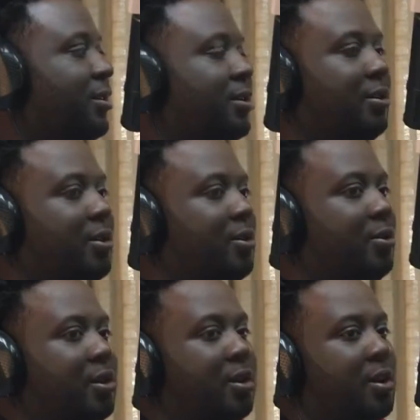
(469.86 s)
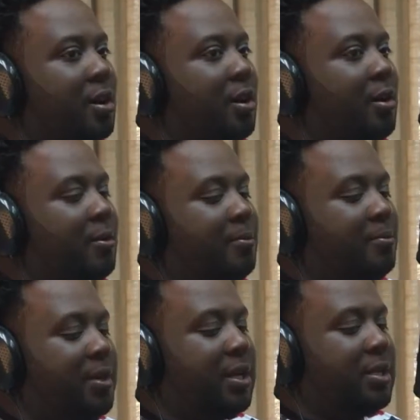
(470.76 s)
you know,
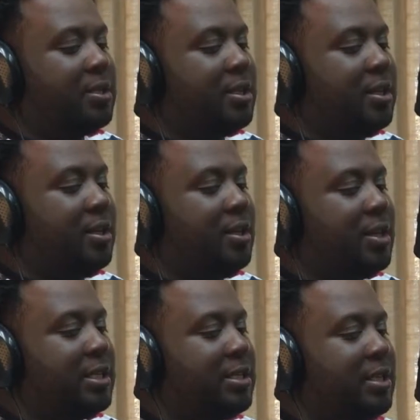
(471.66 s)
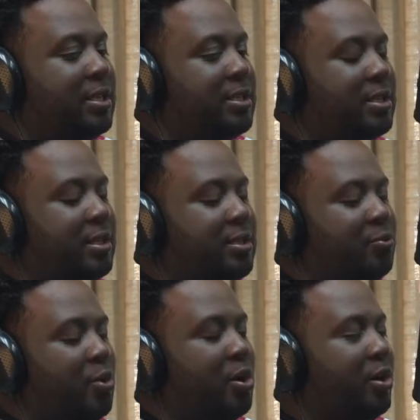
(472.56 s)
because his
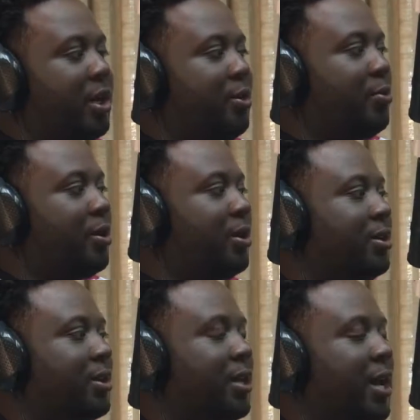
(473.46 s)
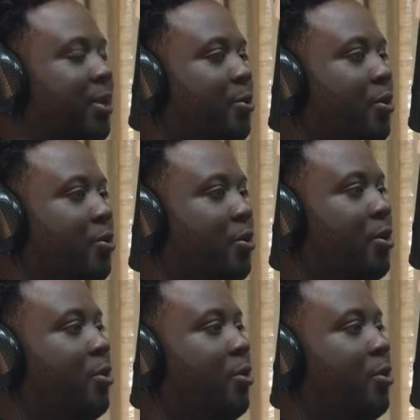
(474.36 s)
wording was, and I quote,